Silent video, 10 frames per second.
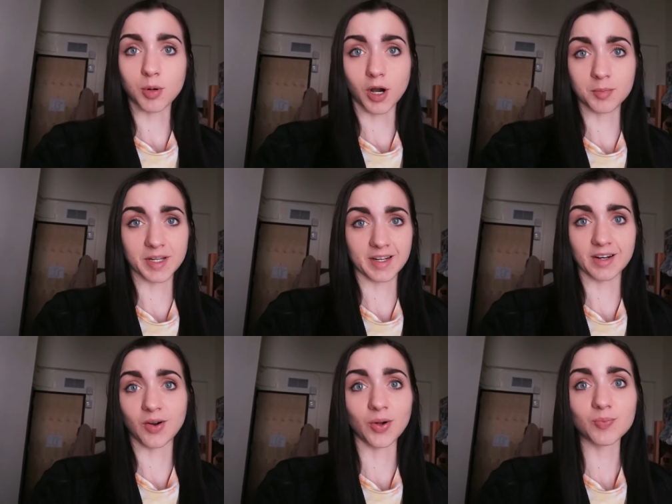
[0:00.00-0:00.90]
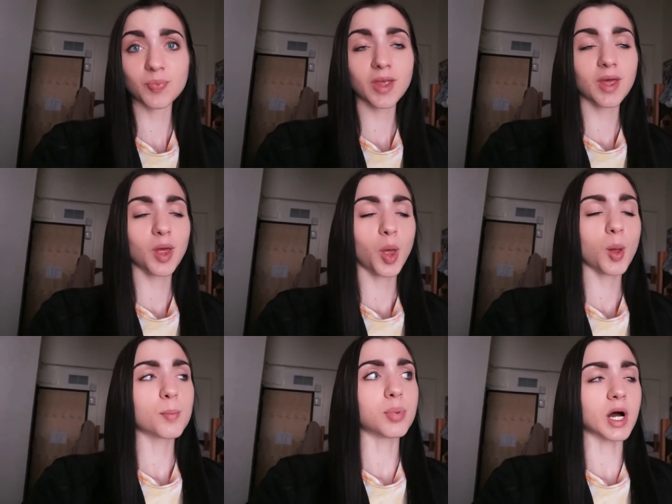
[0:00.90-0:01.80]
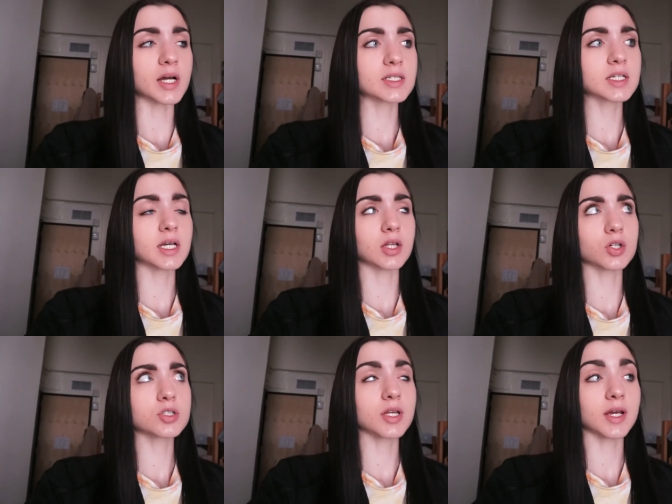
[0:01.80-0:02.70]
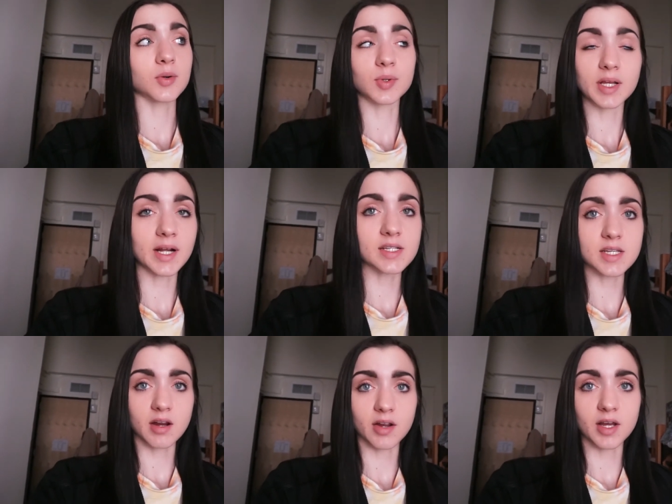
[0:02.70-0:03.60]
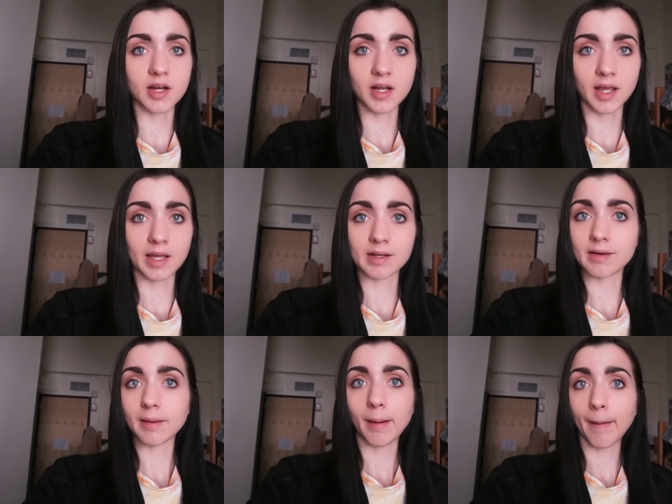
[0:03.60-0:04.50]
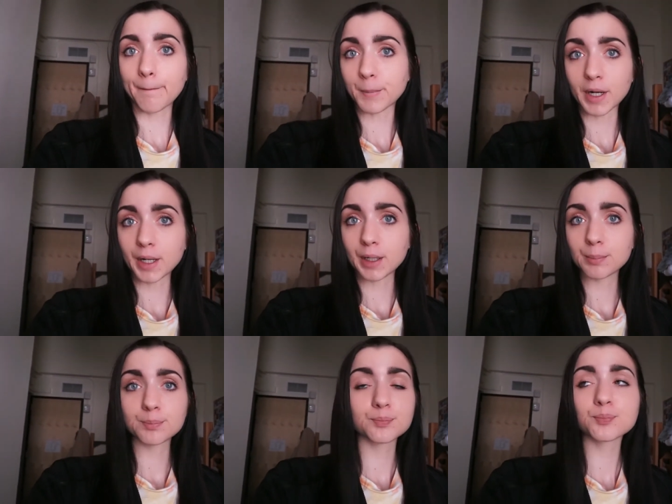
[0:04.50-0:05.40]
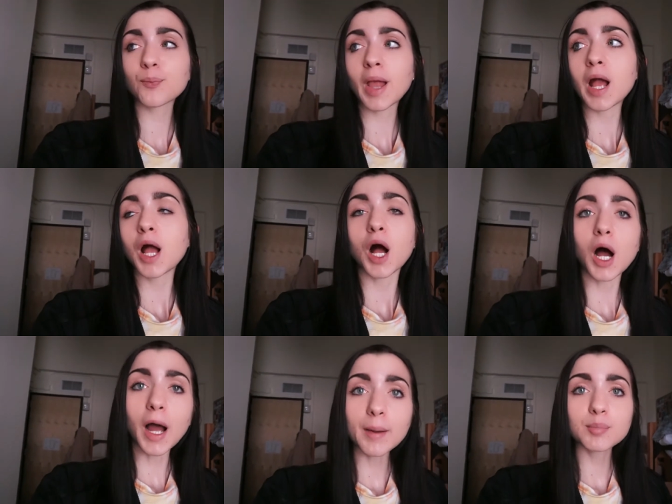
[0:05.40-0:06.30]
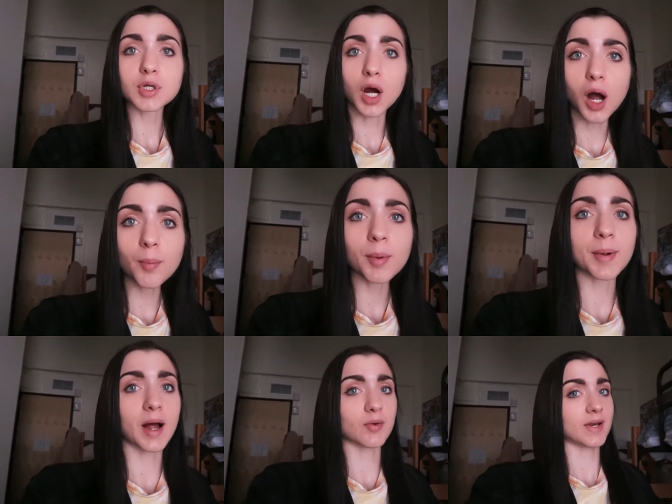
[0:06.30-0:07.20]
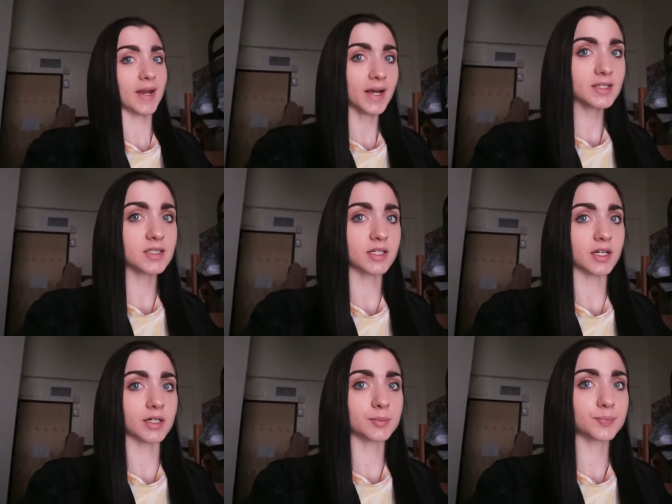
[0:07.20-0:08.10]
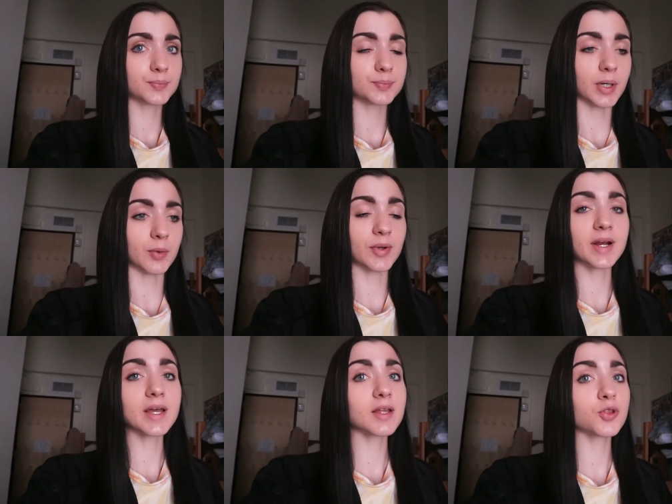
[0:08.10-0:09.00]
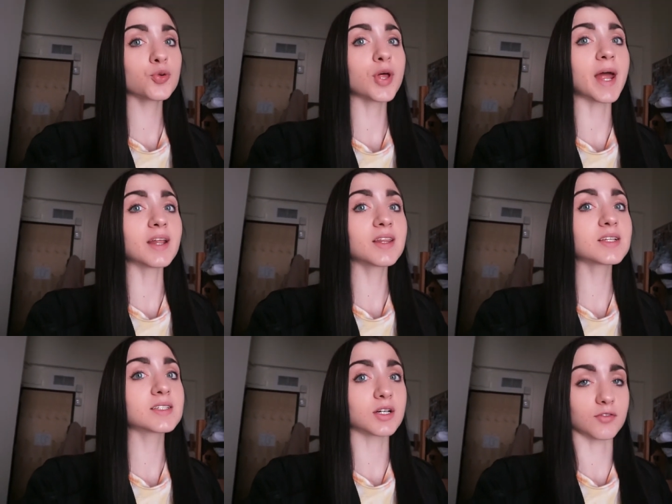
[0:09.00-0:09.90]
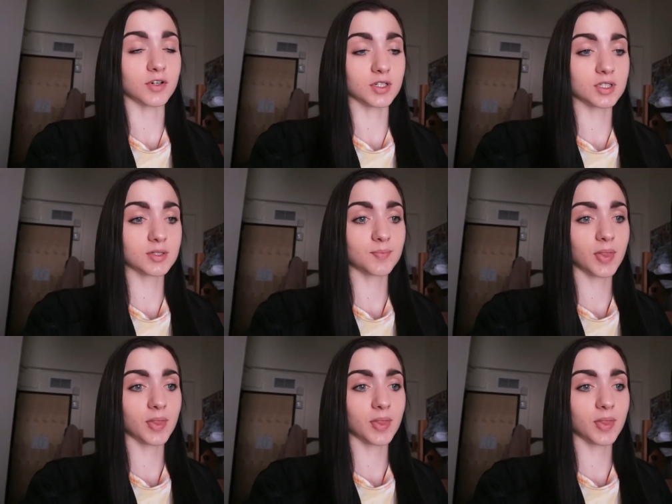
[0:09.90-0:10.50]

apartment at all but it looks like a really nice area and I'm pretty hyped up about next year but we gotta get through the end of this year first